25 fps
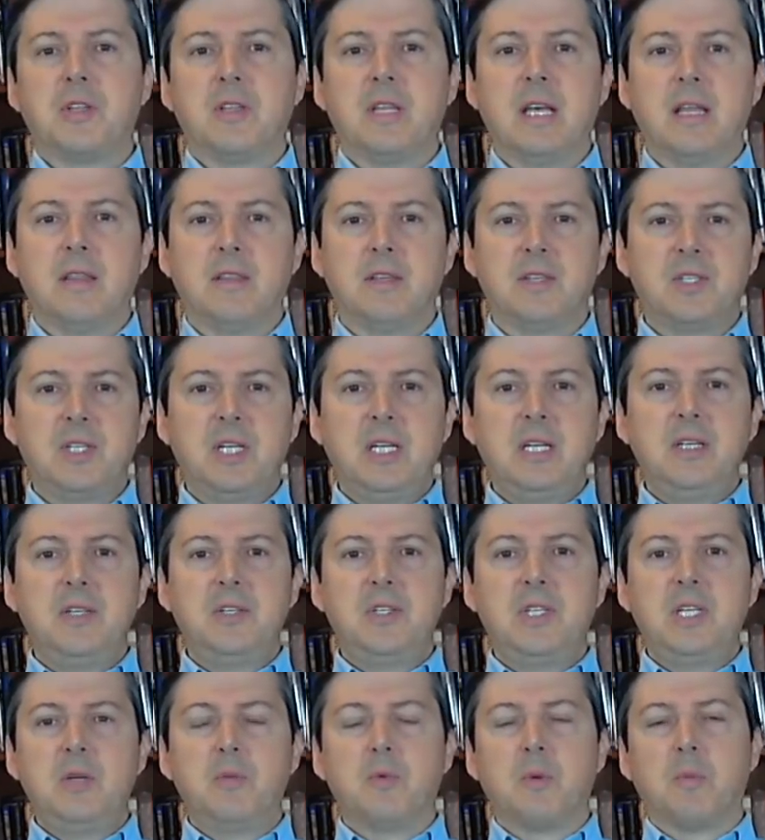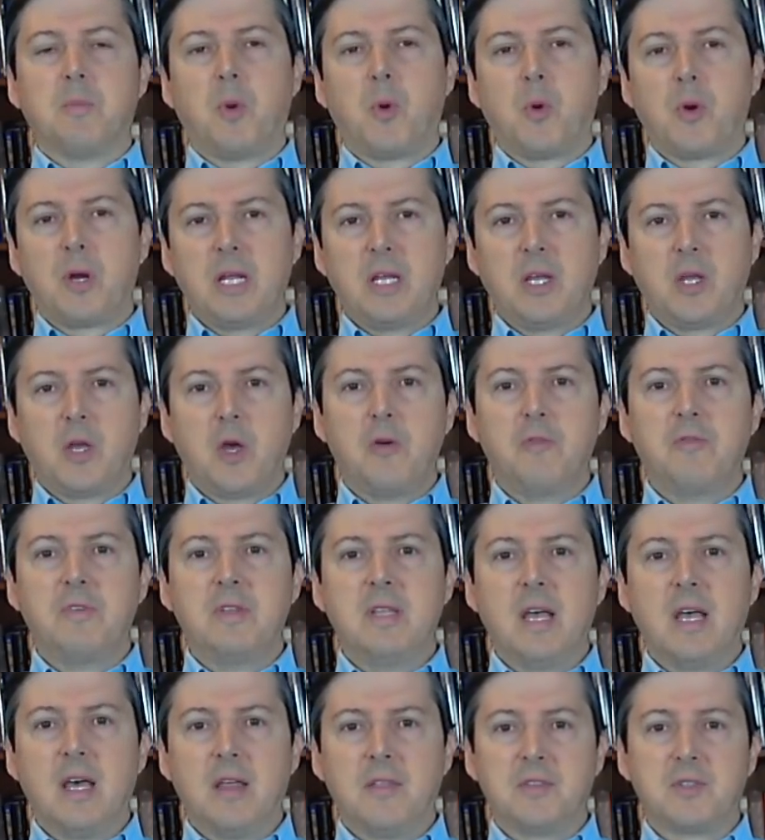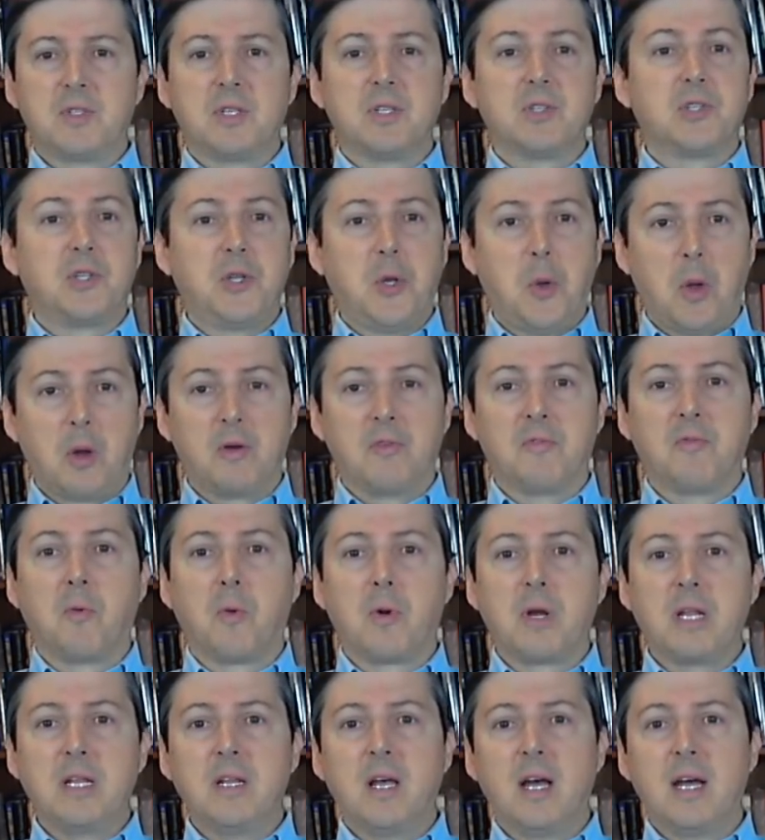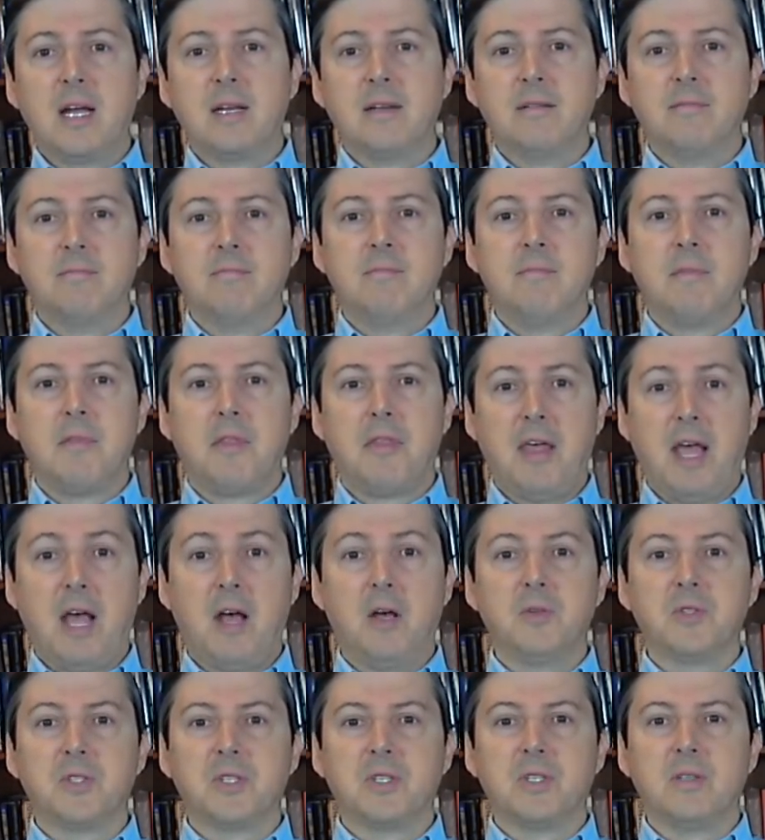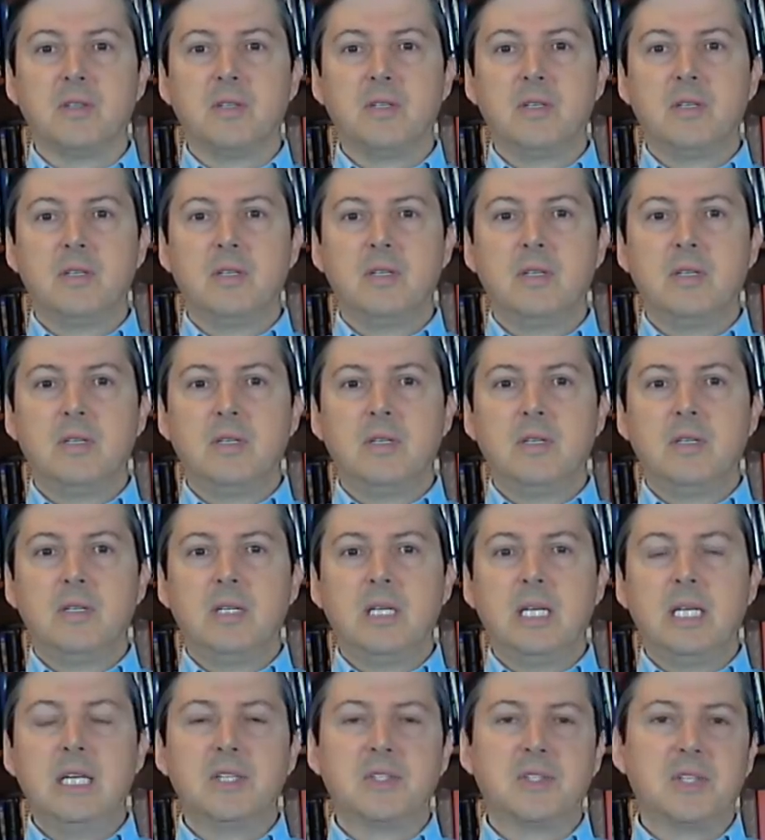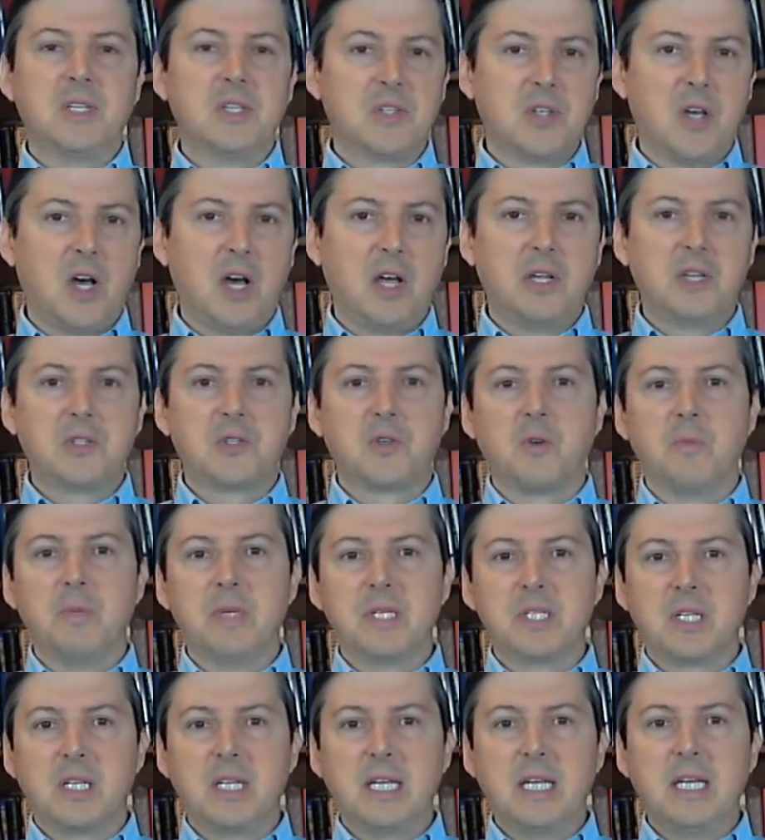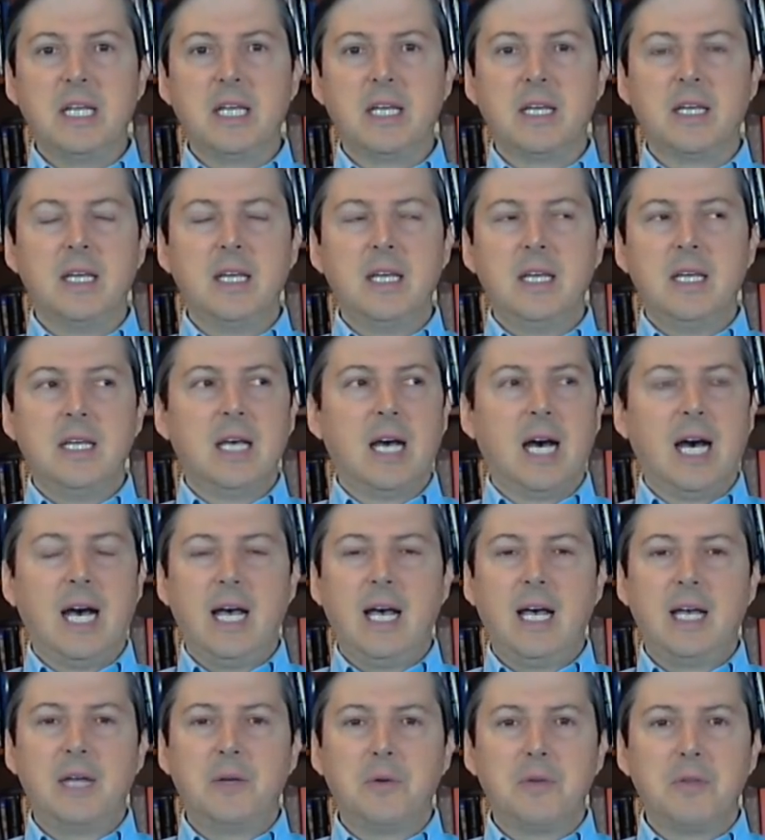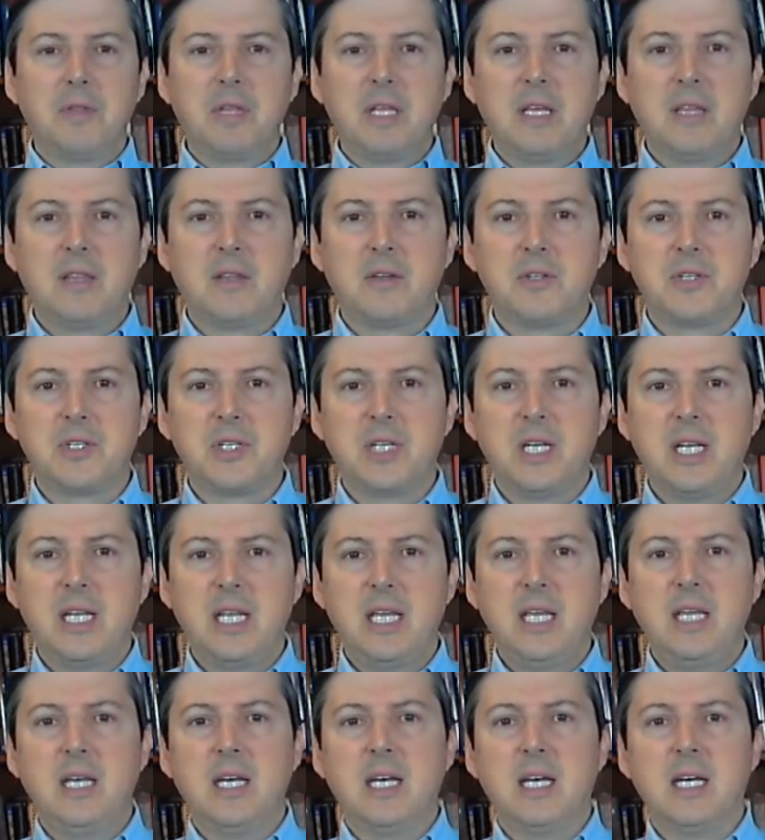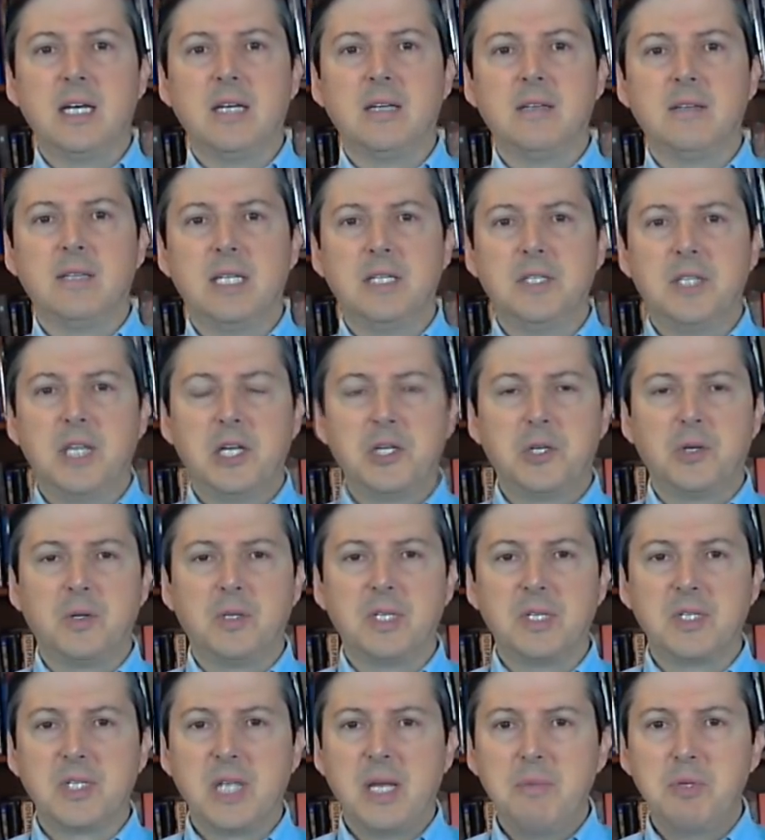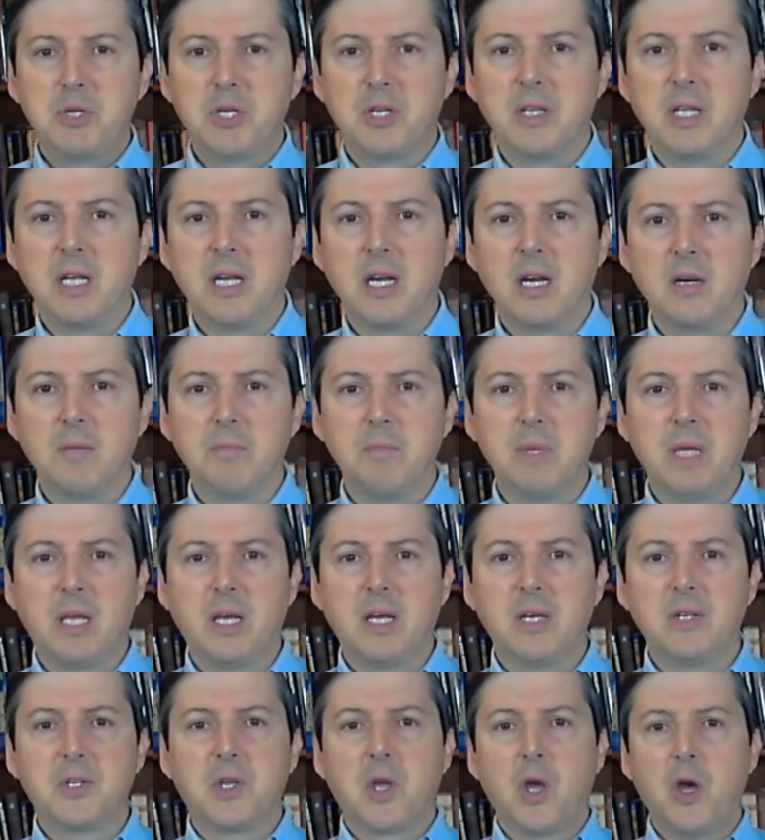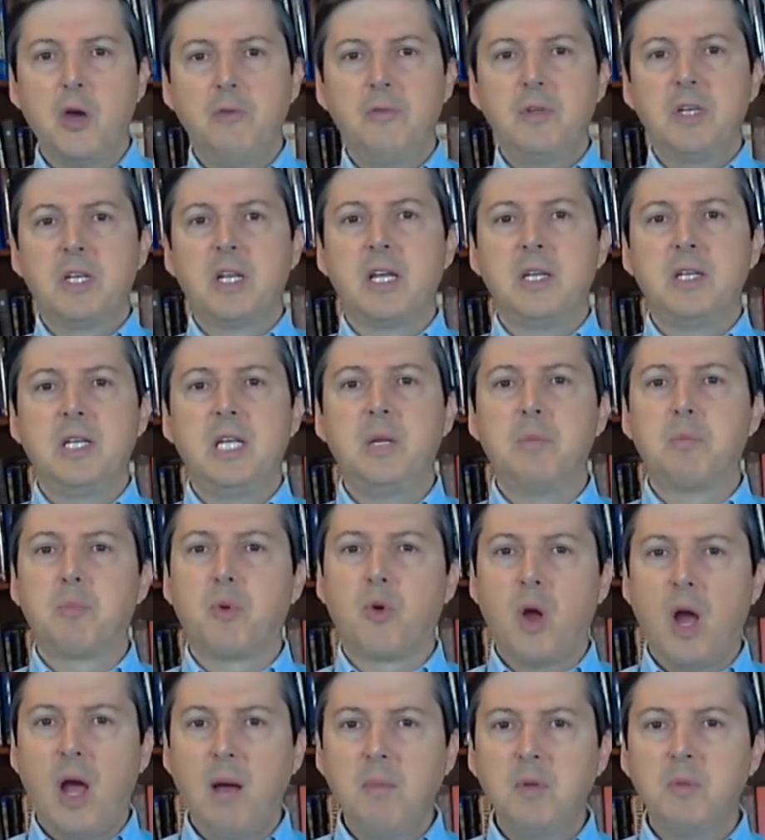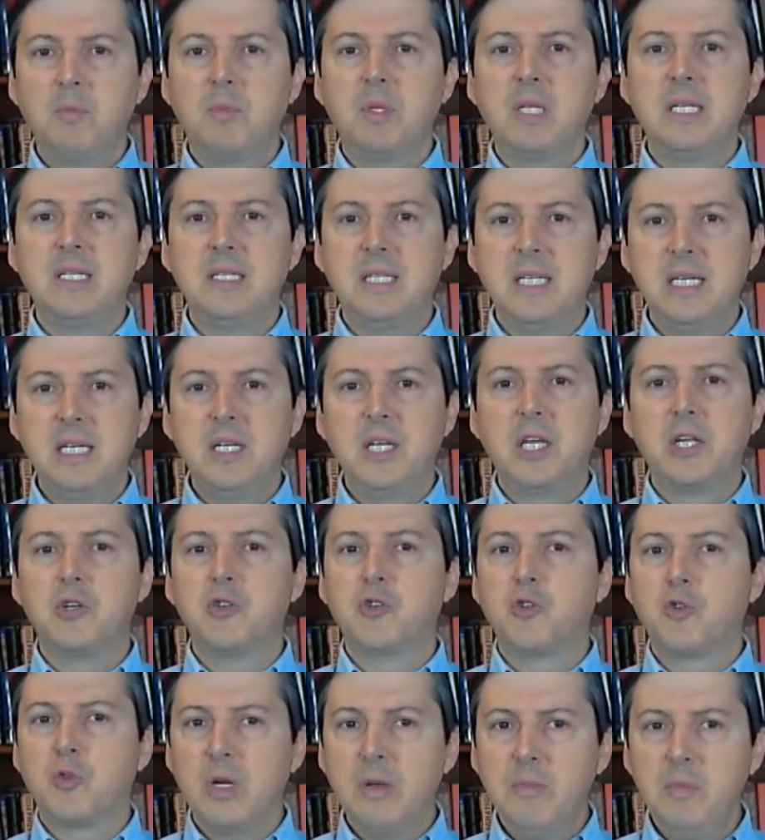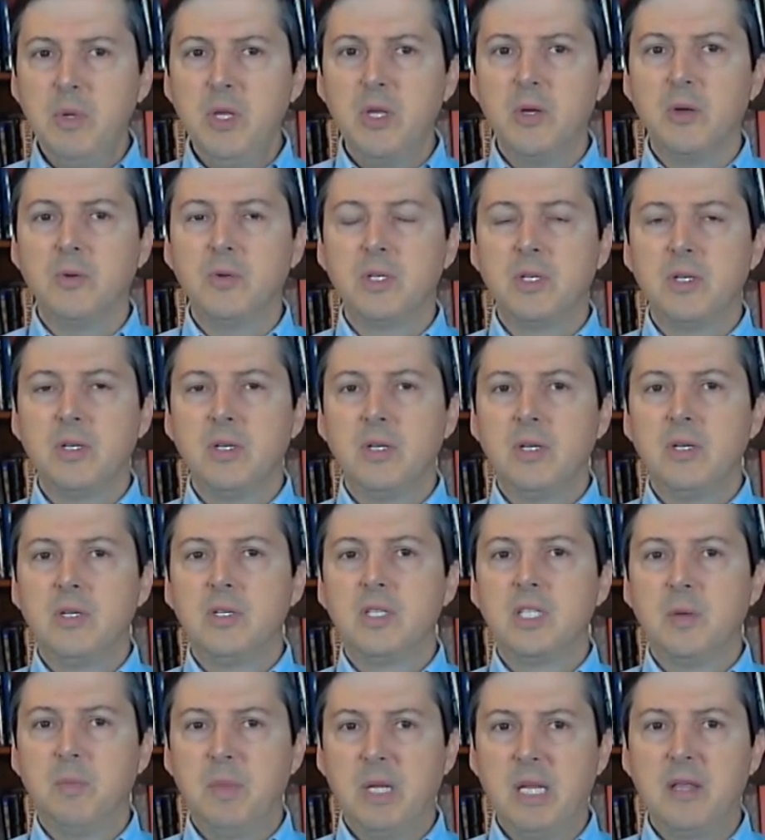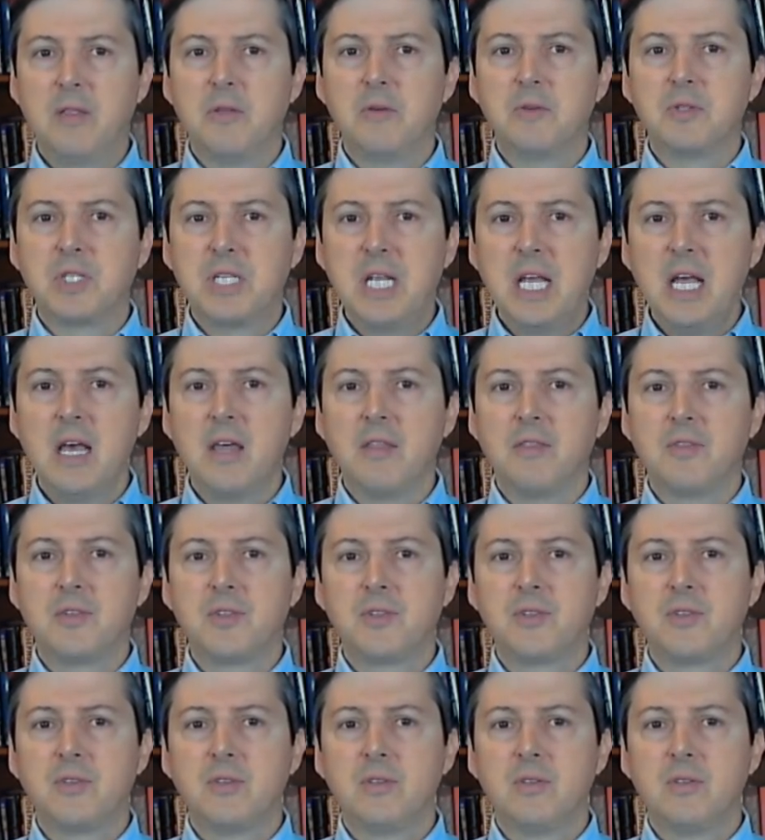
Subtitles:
that the CDC reporting COVID deaths as 249,000 is dishonest or misleading. I don't think there's any intentional deception there, because COVID-19 probably did contribute to many of those deaths.